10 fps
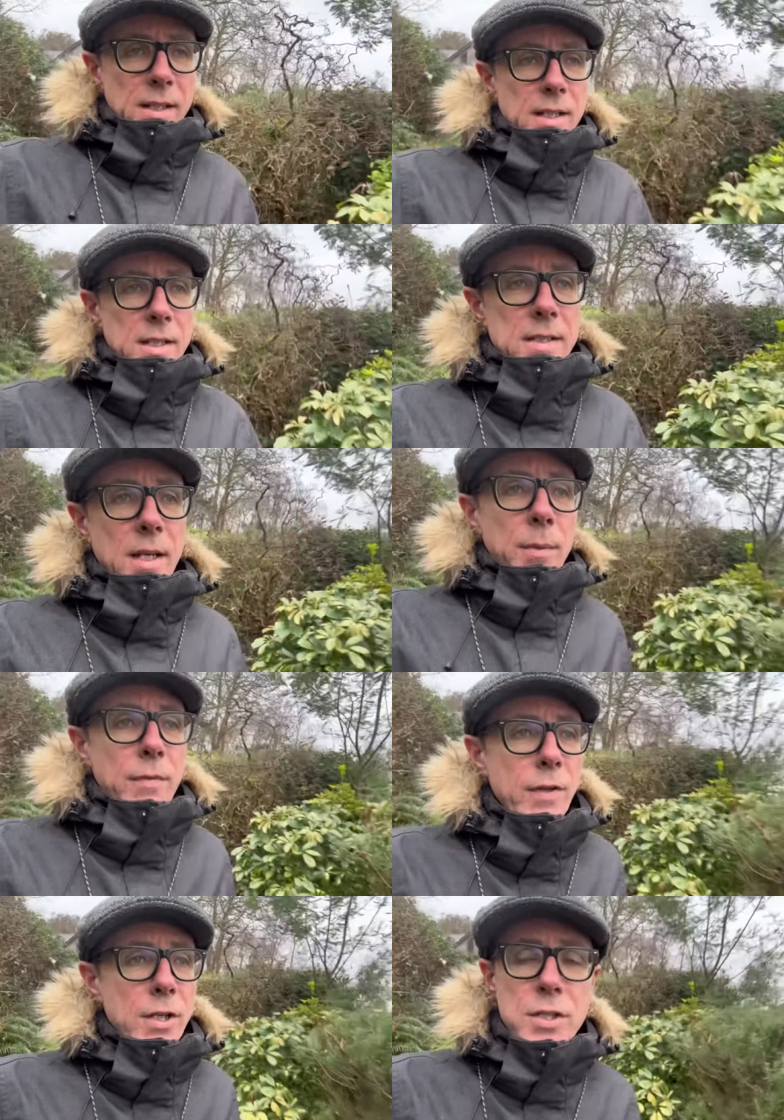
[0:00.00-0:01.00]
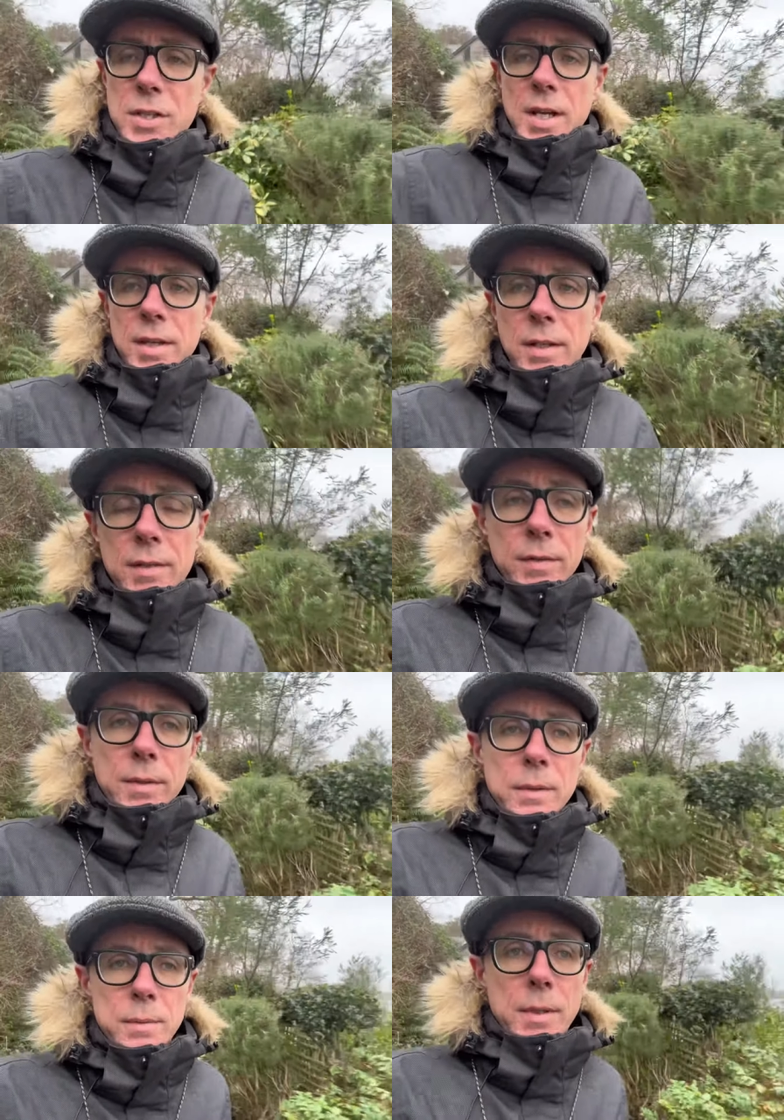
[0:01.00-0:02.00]
and uh, we finished sixth
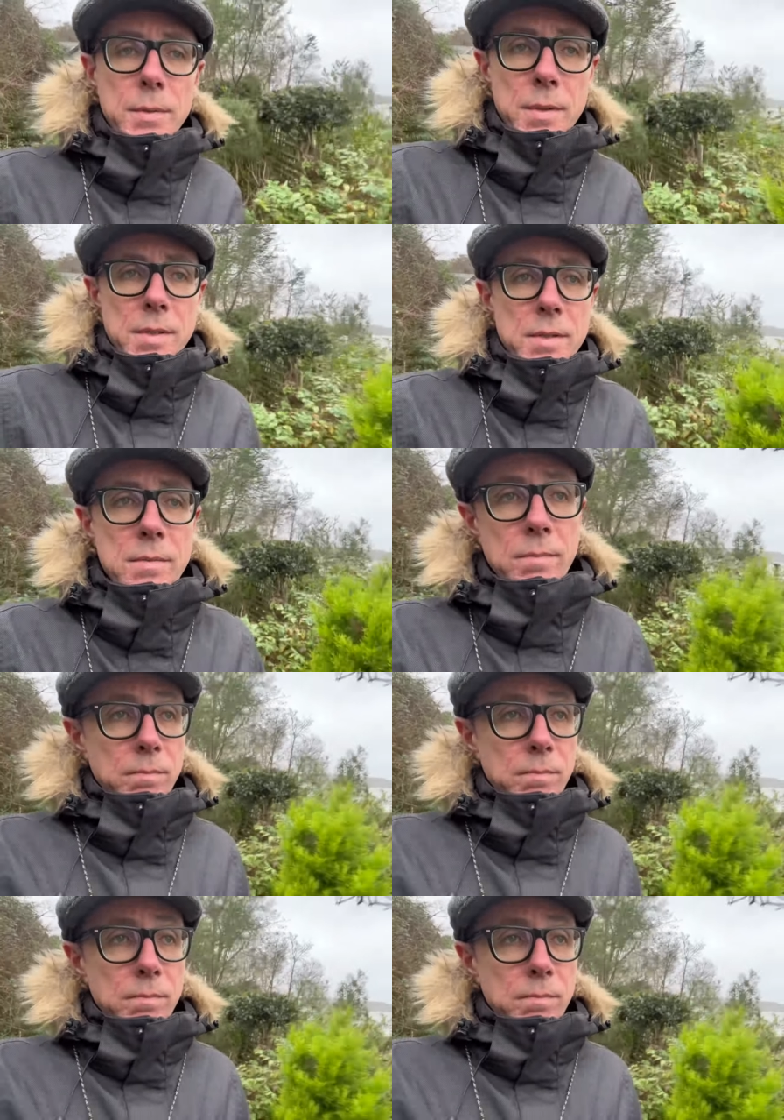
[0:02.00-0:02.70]
overall, which was,